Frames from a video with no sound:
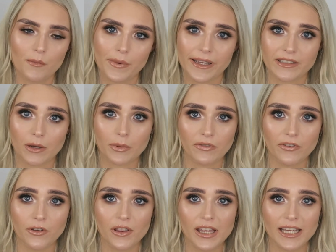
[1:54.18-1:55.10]
picked up a
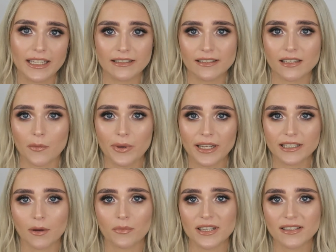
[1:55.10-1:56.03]
few things. I
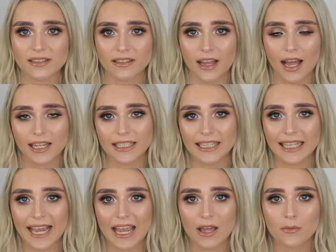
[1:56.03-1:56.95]
picked up this
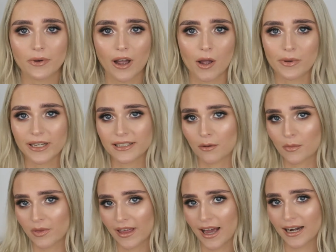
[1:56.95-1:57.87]
lamp, I picked
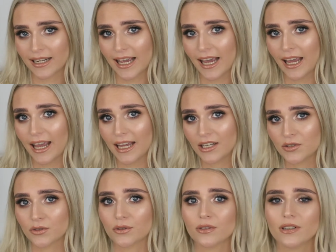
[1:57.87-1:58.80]
up that
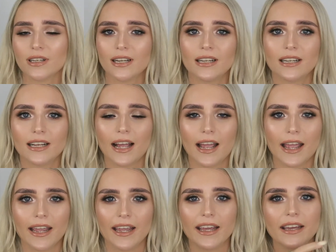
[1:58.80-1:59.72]
candle
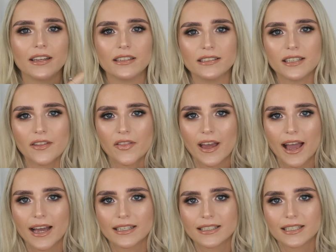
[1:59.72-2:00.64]
and
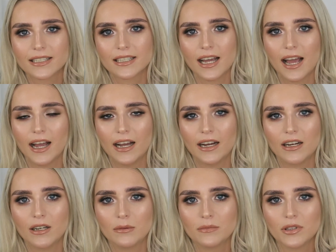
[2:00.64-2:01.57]
that
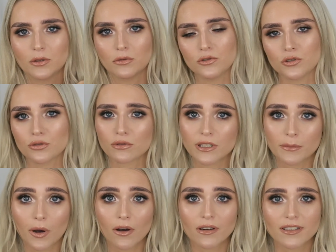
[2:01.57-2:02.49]
little jewelry
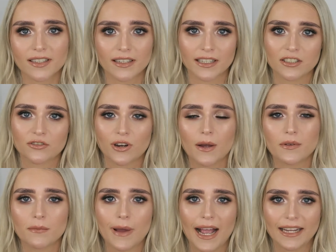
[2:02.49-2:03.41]
box, and just
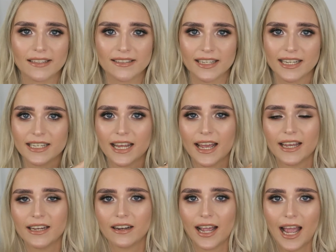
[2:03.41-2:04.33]
grabbed a magazine
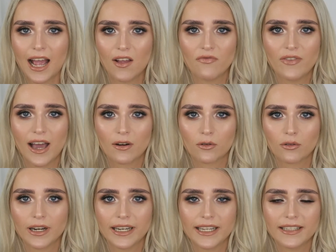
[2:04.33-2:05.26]
and I had that
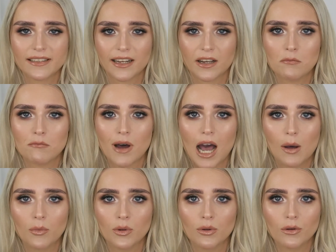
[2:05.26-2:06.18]
already. It's like a
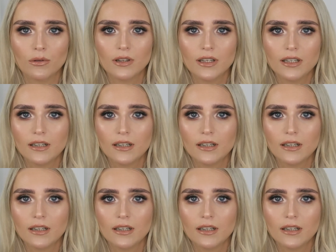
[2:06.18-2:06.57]
marble